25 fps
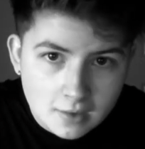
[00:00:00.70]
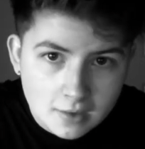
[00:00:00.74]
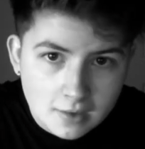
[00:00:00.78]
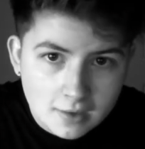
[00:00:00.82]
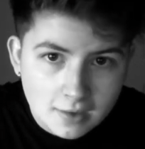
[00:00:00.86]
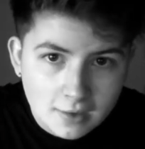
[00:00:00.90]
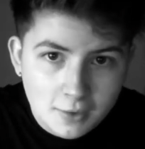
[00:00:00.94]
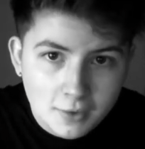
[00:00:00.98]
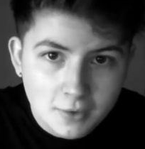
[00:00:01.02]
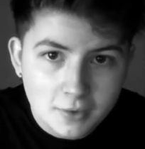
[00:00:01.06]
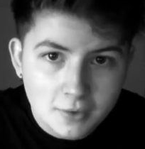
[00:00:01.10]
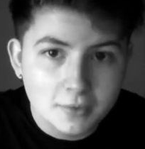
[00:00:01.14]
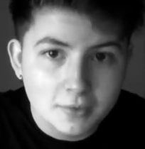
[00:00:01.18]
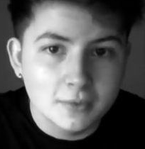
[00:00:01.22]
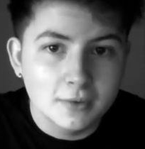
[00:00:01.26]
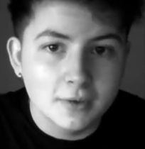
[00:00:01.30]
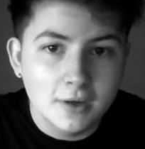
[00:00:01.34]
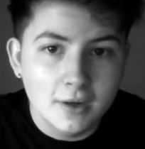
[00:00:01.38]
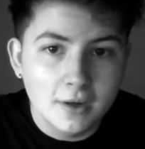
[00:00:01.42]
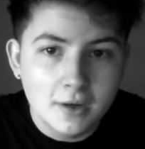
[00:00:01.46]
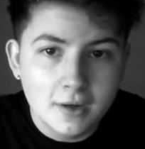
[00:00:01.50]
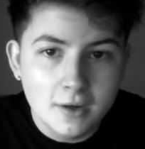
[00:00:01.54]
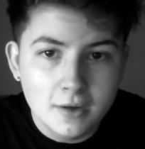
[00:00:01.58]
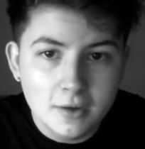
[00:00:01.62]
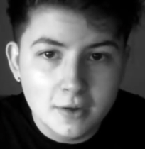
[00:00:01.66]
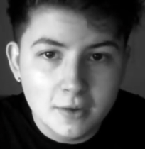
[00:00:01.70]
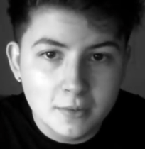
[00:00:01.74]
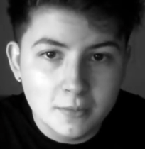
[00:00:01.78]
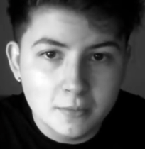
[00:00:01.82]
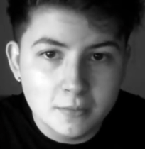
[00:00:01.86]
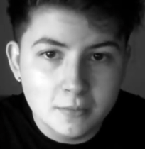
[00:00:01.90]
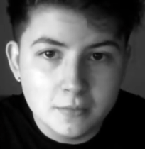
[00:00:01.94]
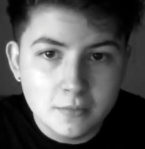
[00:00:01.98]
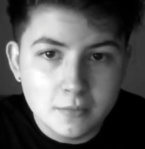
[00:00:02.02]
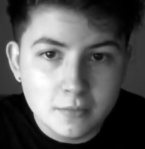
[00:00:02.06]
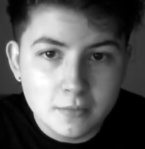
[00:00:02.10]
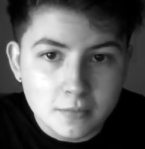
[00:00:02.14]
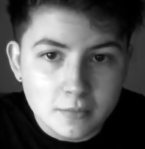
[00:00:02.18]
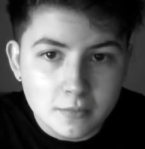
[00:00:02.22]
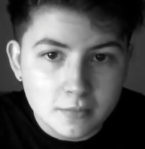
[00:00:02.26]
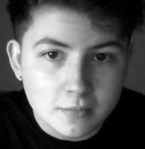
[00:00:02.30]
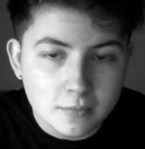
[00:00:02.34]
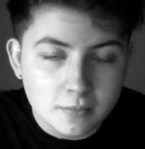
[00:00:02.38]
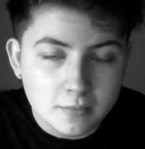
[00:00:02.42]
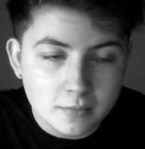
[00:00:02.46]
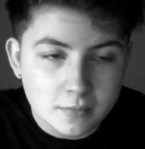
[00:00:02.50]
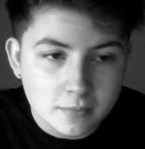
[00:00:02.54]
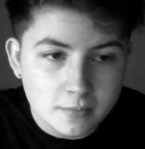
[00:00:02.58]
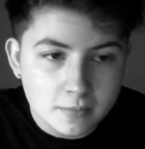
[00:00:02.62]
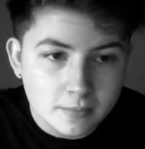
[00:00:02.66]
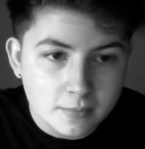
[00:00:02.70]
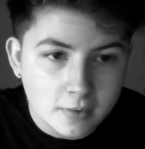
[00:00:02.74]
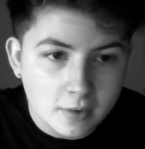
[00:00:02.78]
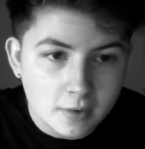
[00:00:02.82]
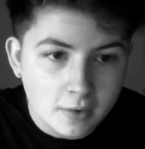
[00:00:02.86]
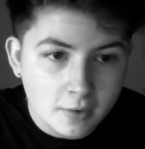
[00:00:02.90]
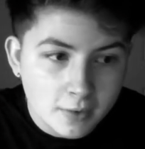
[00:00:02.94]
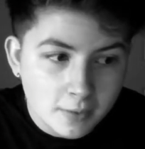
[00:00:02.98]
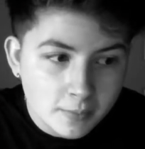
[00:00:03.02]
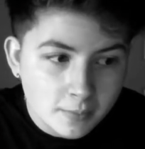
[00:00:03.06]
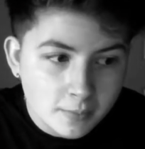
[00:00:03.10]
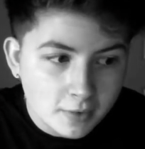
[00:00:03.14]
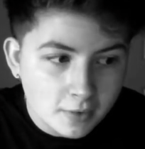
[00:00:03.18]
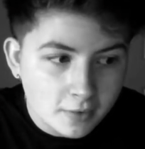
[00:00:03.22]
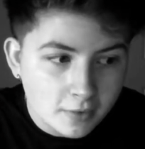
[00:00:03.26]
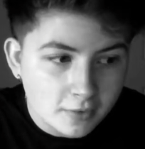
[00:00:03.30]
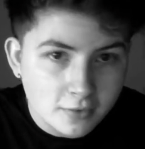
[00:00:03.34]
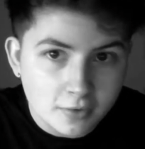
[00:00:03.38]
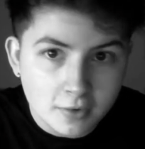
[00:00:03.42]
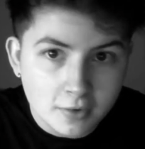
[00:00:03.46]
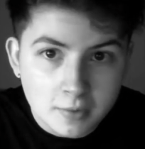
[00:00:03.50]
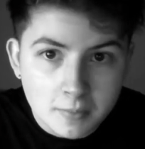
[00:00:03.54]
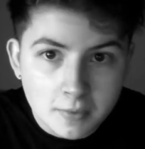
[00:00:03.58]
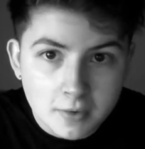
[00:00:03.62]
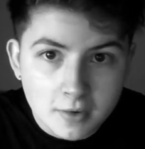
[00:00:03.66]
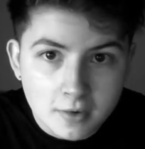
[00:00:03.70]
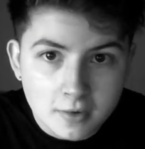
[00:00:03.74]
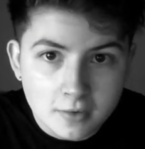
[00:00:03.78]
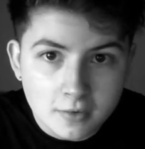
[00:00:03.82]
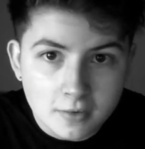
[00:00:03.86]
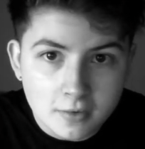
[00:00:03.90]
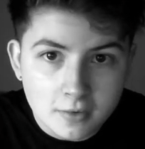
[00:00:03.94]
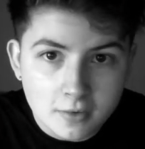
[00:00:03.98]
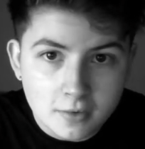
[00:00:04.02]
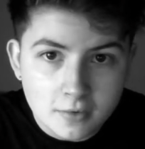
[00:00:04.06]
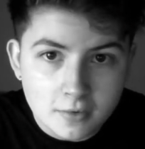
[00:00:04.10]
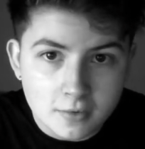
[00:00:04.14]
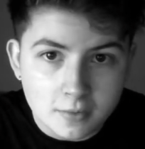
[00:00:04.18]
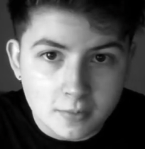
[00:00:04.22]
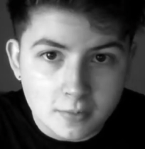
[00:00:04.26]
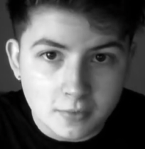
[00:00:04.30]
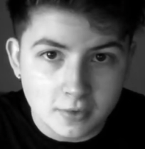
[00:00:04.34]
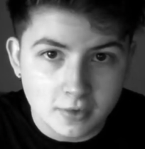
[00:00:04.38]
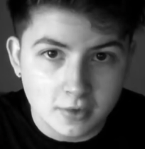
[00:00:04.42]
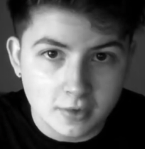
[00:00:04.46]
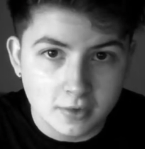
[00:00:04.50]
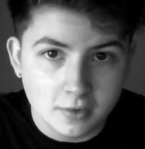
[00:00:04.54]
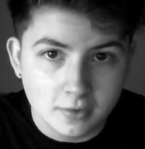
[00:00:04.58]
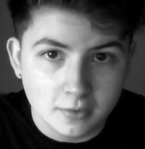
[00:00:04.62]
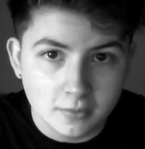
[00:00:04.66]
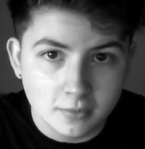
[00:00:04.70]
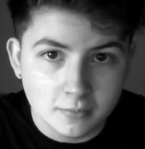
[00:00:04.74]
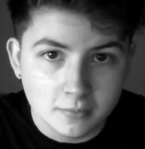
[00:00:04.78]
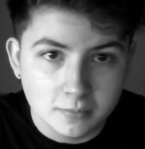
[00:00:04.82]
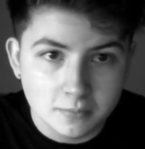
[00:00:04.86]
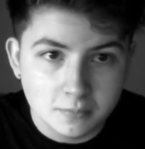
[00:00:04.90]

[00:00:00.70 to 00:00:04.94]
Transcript: Hello, I'm going to try and make another YouTube video.